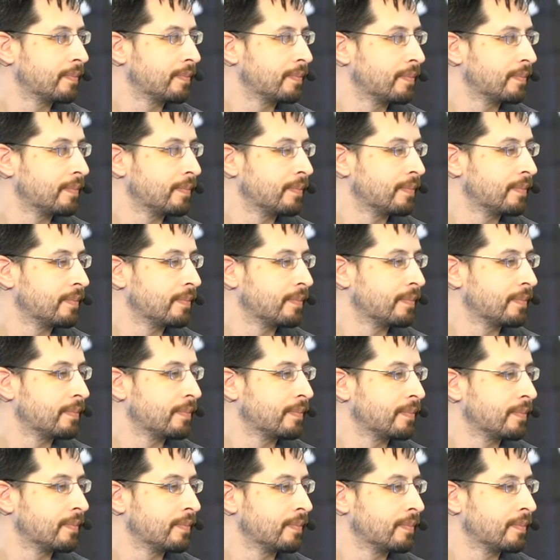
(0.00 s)

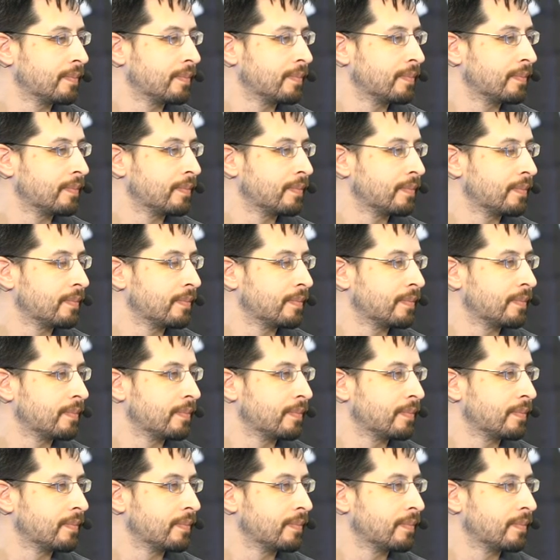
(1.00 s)

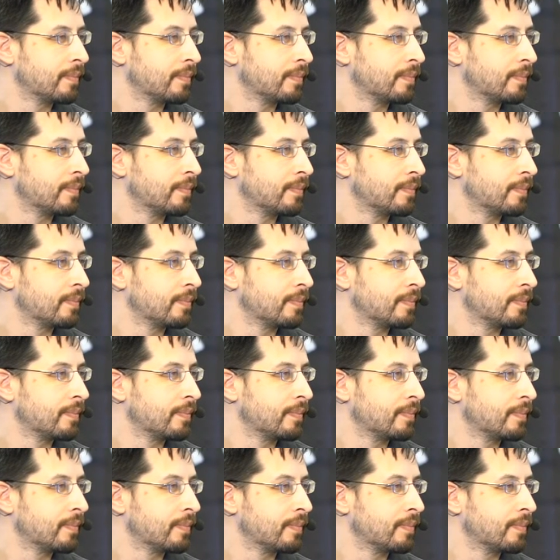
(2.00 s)

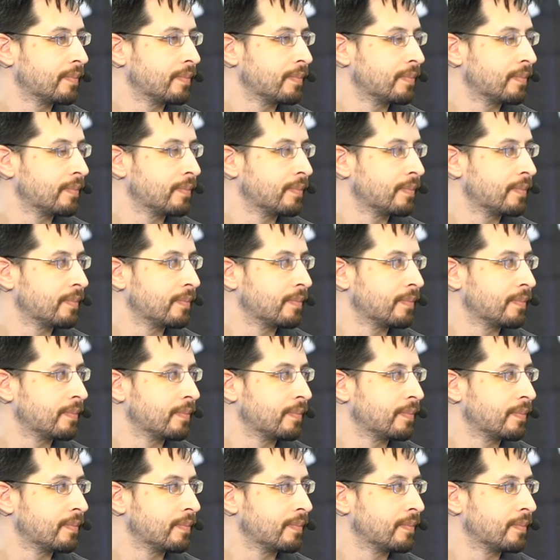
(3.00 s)

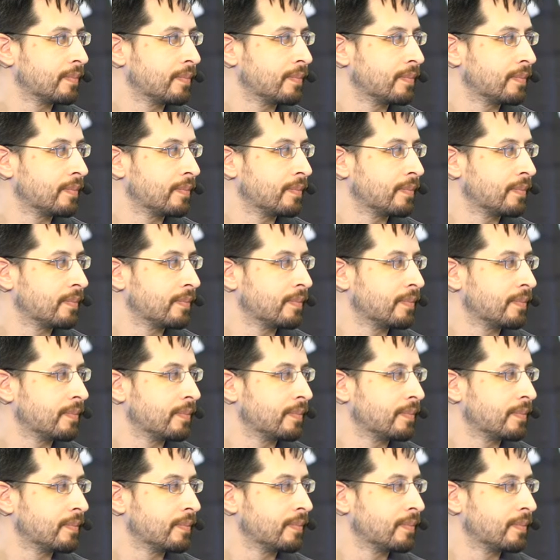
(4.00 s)

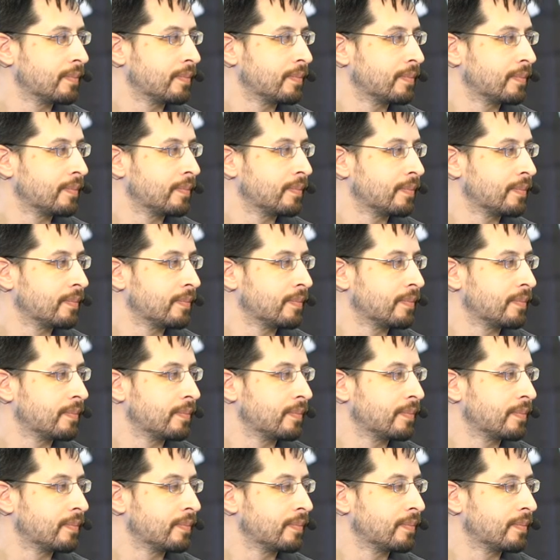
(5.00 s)

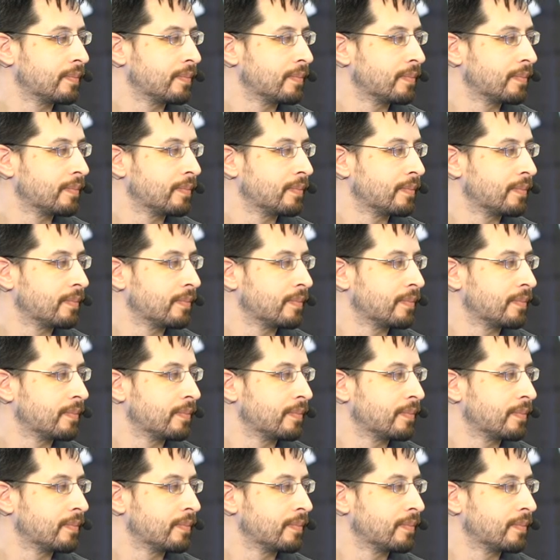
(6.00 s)
The person shown says nothing.